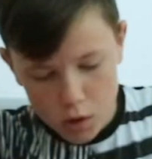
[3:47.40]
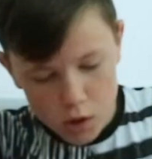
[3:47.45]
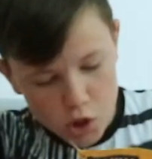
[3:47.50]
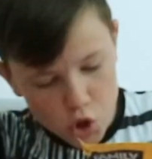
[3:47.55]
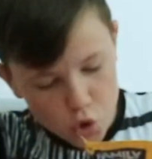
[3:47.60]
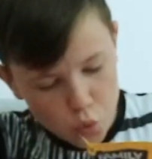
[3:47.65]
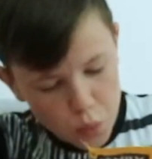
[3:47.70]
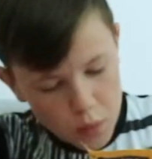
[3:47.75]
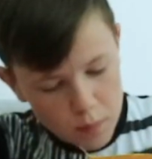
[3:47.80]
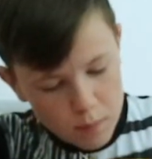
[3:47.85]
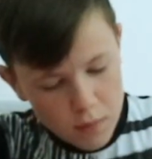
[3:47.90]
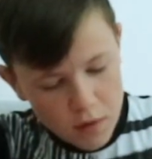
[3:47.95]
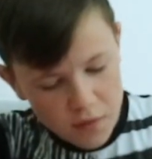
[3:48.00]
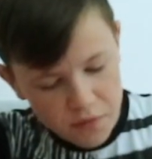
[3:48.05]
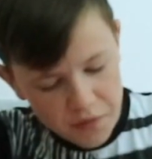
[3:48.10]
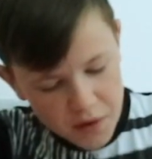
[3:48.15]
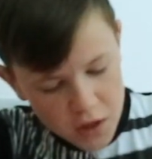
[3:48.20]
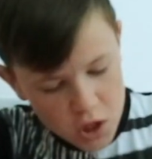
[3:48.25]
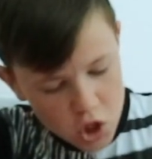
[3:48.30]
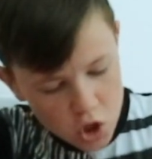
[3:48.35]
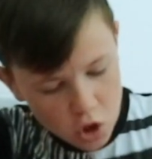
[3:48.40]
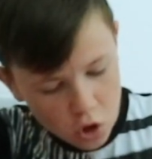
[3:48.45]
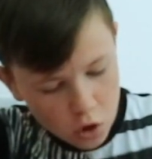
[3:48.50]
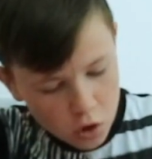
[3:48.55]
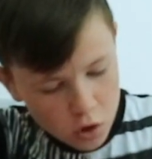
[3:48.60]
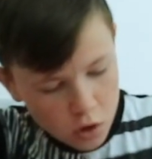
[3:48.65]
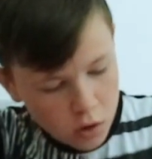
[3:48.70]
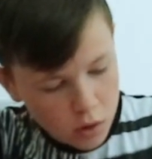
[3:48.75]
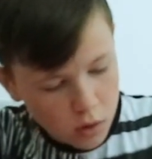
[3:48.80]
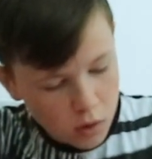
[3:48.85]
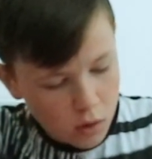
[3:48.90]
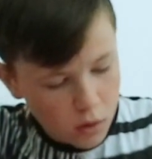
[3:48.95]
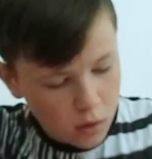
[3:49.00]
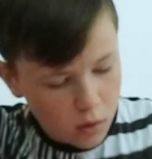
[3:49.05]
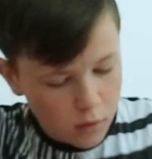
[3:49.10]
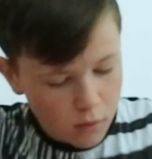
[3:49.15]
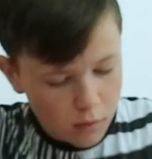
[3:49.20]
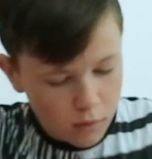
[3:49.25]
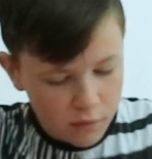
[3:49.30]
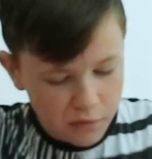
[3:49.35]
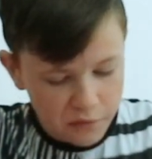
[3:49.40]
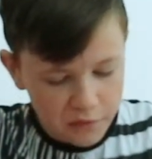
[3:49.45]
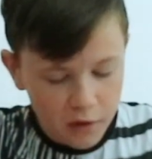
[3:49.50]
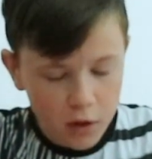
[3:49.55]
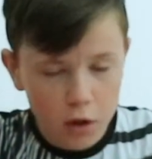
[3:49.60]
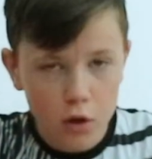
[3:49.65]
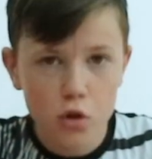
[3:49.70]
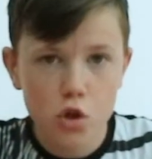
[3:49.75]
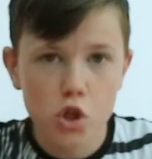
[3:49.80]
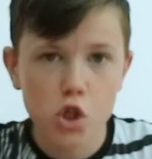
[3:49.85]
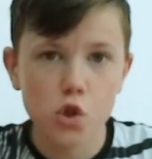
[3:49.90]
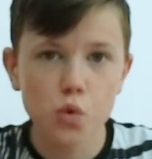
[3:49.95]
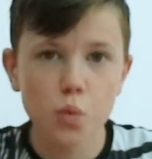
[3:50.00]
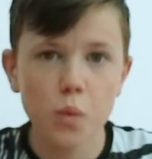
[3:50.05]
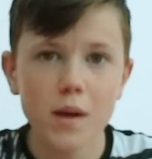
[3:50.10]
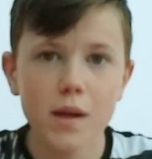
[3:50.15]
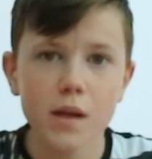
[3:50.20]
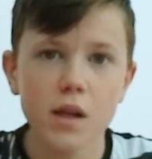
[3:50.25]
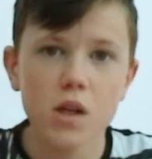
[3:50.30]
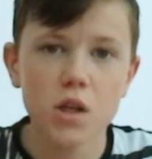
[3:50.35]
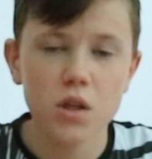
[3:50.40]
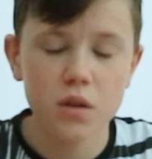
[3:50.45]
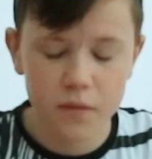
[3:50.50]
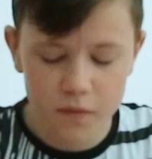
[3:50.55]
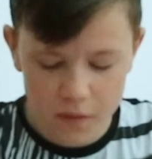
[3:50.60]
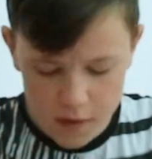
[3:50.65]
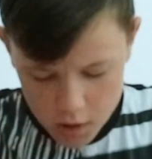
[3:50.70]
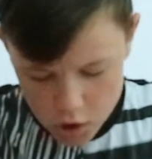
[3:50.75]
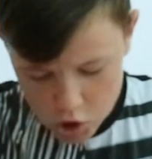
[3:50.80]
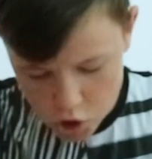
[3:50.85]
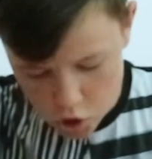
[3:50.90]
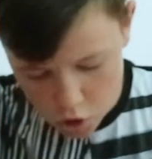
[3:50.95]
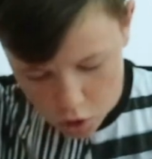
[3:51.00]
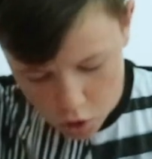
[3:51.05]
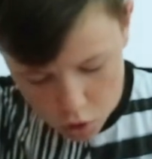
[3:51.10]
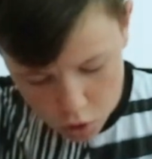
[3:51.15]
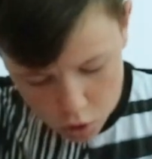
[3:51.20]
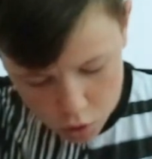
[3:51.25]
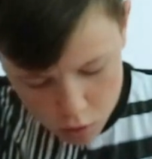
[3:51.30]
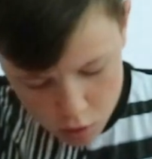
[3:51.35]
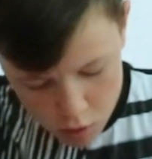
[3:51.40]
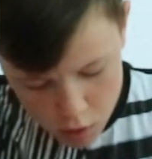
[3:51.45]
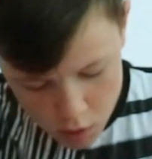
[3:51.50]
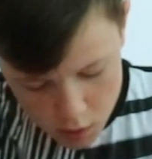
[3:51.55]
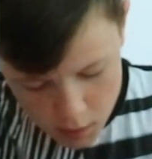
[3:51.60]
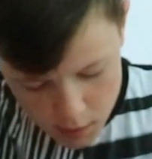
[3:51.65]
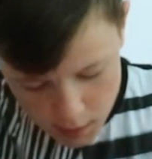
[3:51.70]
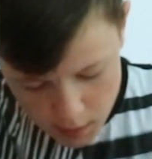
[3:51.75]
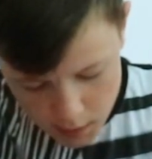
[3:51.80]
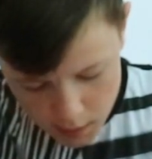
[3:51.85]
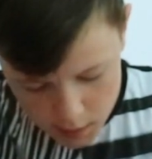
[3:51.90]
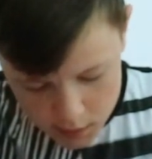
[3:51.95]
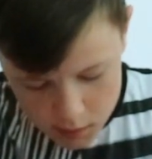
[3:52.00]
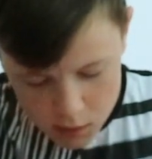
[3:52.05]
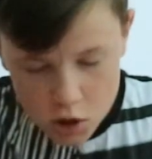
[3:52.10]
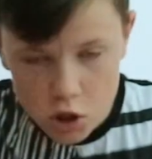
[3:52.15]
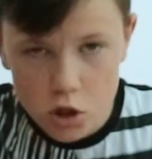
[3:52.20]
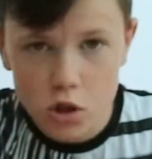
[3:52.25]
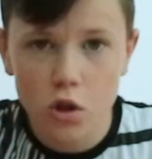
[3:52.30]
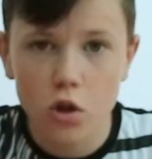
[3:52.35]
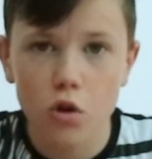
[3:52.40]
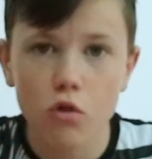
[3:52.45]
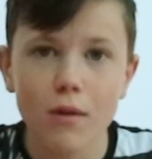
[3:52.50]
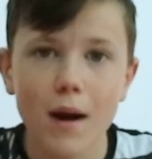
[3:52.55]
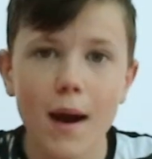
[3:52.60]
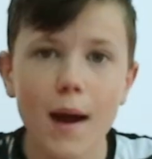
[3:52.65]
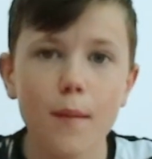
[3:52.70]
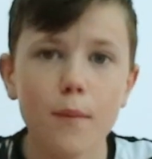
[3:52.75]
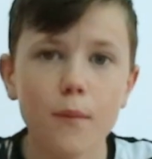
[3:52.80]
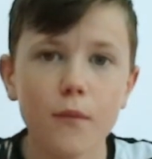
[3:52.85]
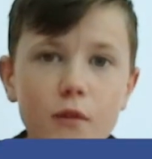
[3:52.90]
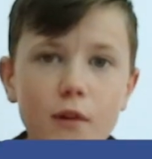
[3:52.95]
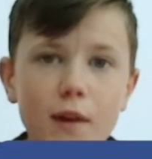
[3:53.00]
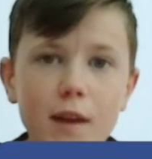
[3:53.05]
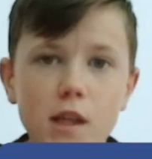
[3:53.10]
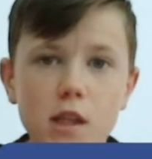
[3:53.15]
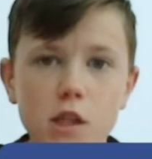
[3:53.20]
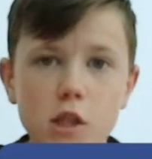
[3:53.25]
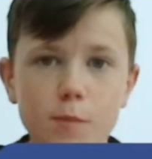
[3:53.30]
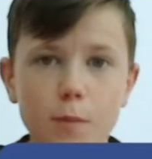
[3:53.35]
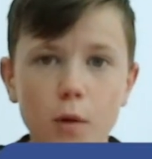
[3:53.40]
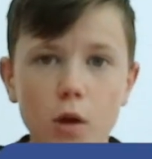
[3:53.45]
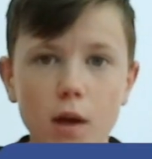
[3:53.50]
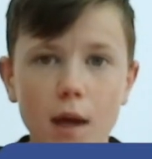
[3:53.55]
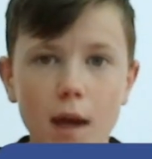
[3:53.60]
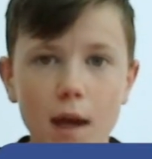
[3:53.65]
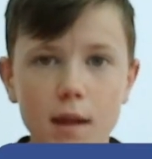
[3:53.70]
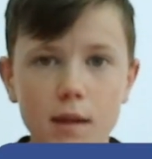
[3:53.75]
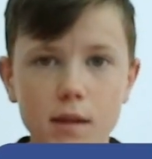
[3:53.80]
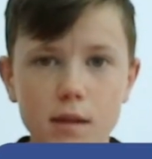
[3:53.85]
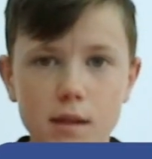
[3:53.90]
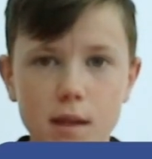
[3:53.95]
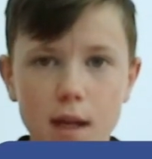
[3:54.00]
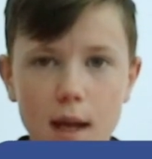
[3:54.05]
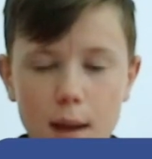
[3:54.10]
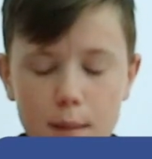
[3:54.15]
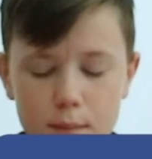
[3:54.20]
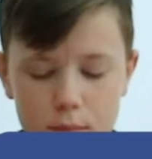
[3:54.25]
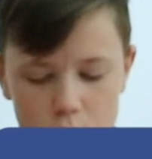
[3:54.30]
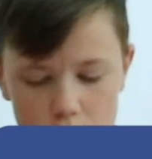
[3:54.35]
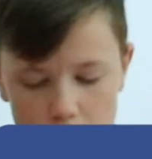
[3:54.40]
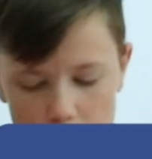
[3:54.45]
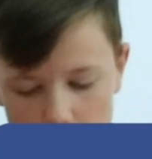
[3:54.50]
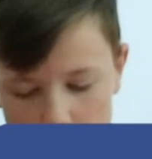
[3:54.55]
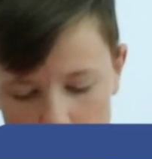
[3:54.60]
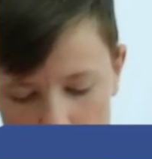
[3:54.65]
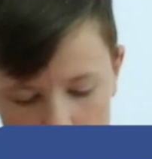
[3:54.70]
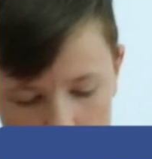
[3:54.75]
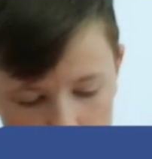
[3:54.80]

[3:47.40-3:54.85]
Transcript: swim the fish on Follow Swedish Fish on Instagram, Facebook and Snapchat